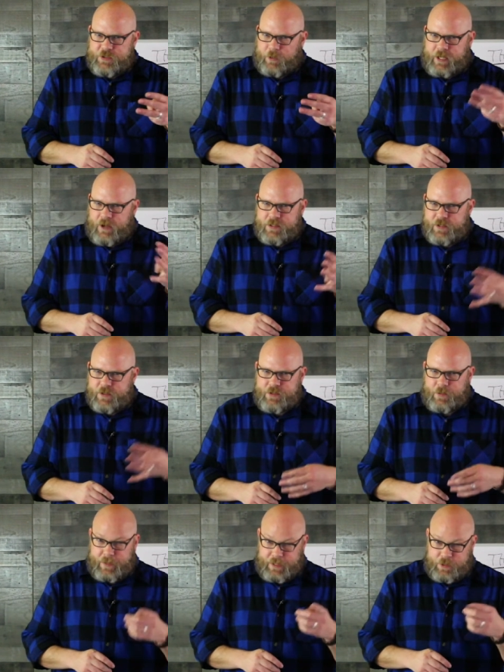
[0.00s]
or counselors
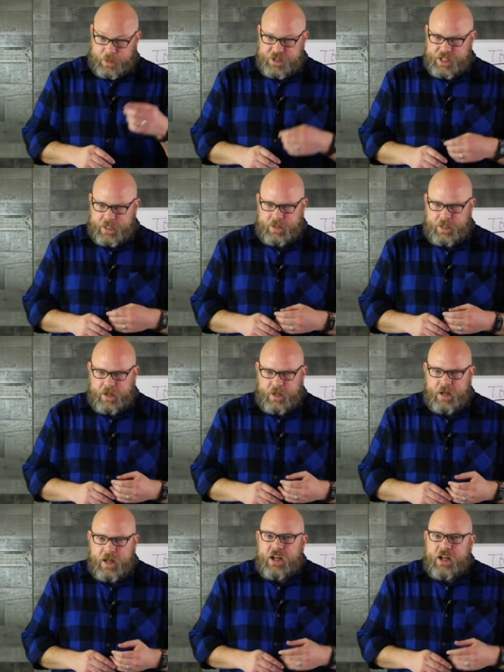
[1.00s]
or mentors out there,